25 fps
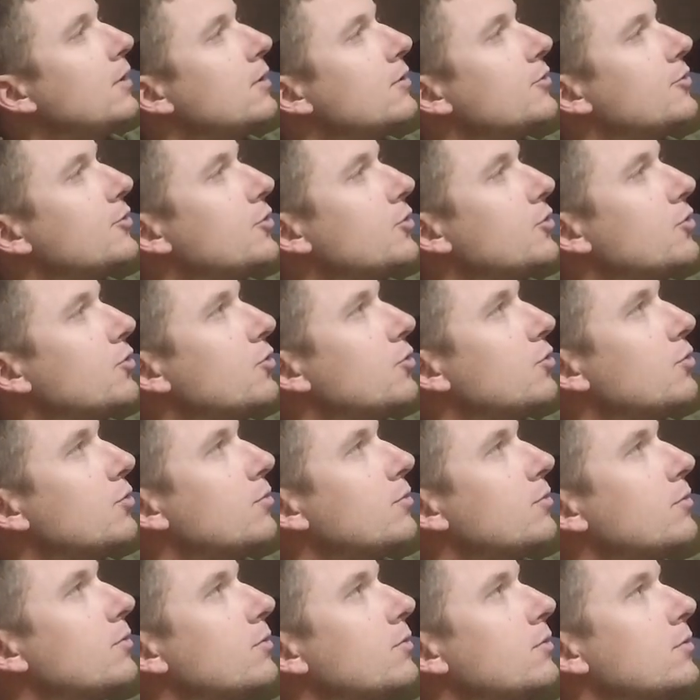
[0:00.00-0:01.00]
to
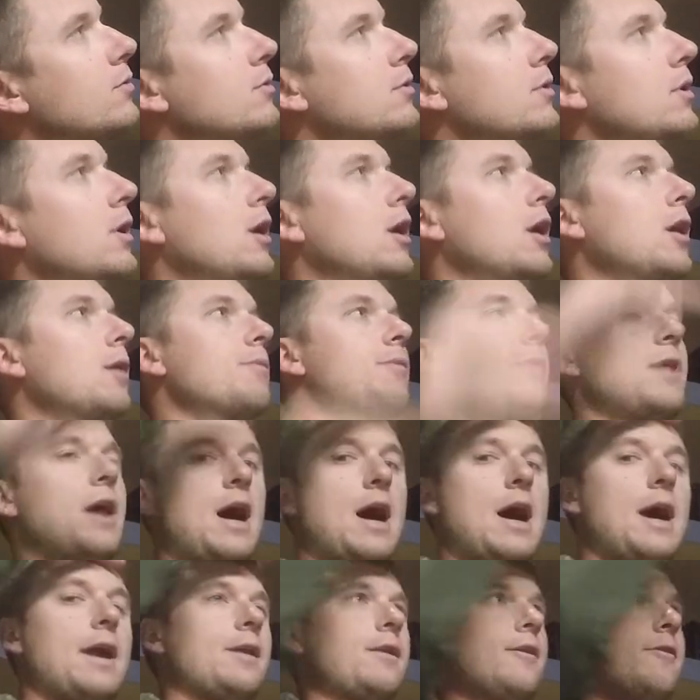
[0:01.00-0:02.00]
um, the
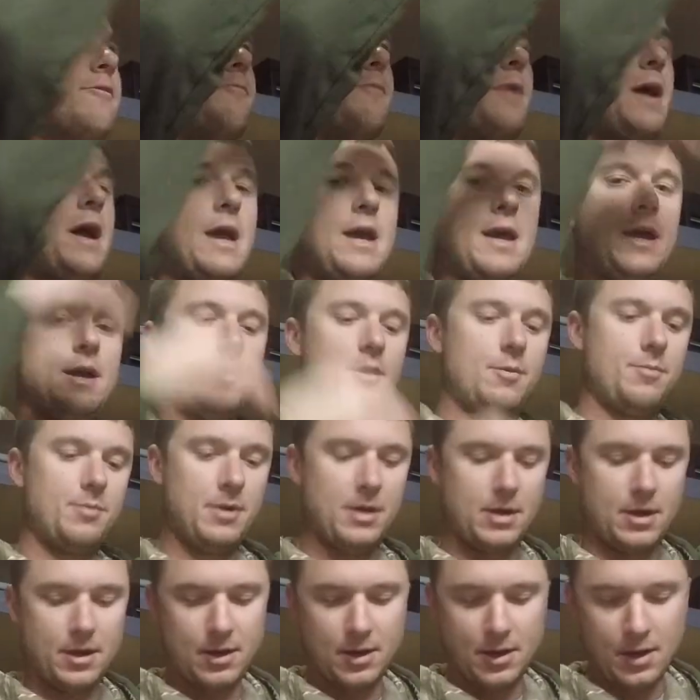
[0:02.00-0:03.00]
height of my head up
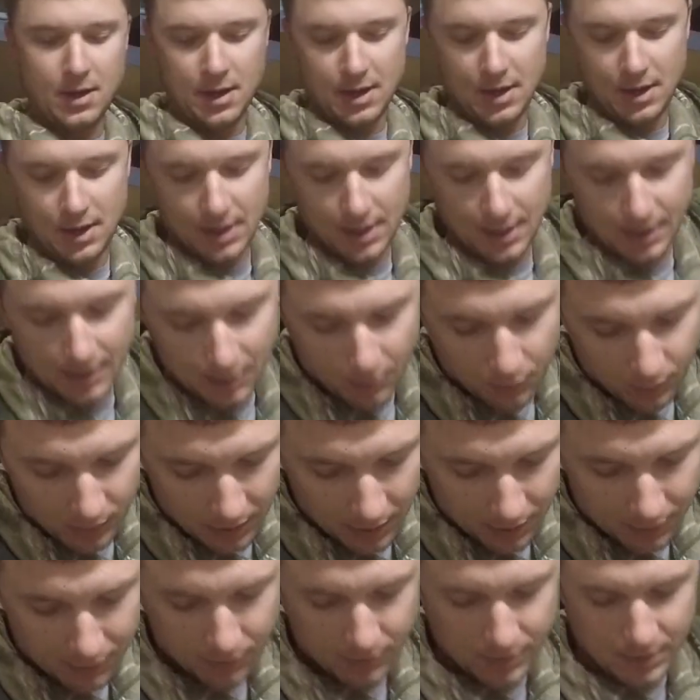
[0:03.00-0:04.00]
here. And then what
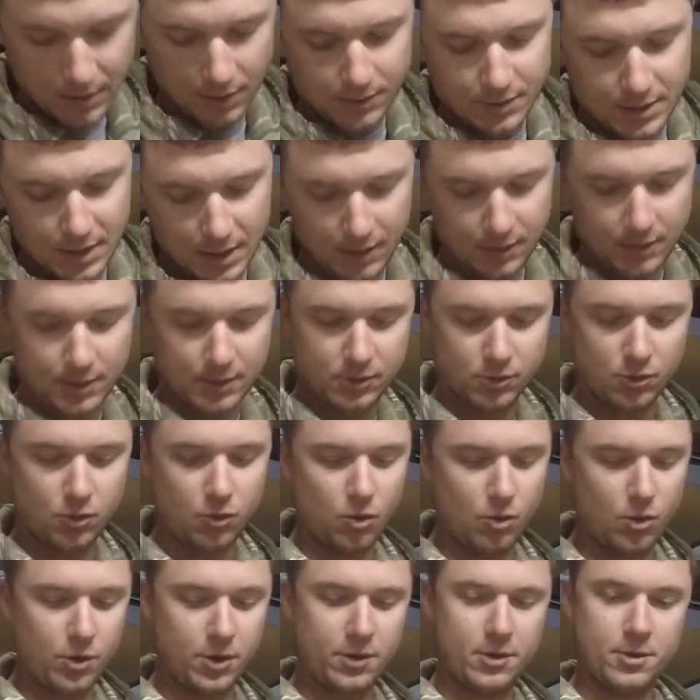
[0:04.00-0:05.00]
I'll do is I'll take this
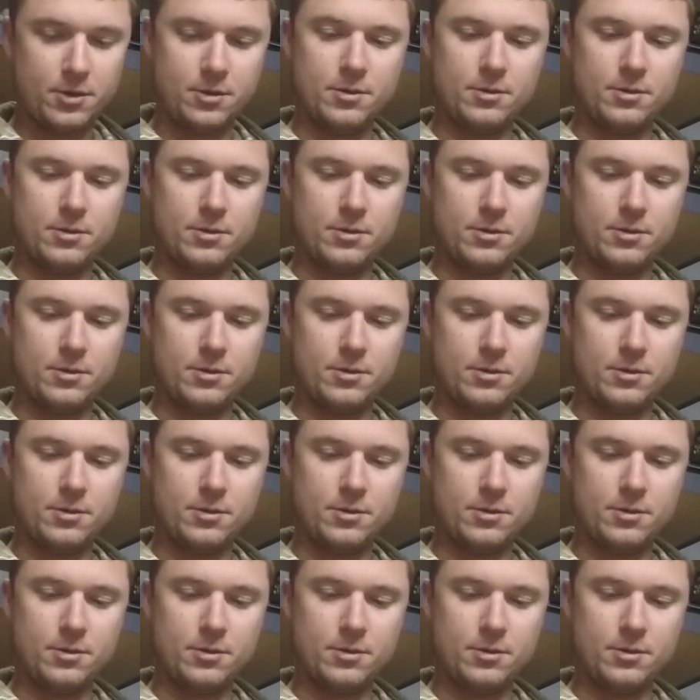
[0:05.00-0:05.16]
cord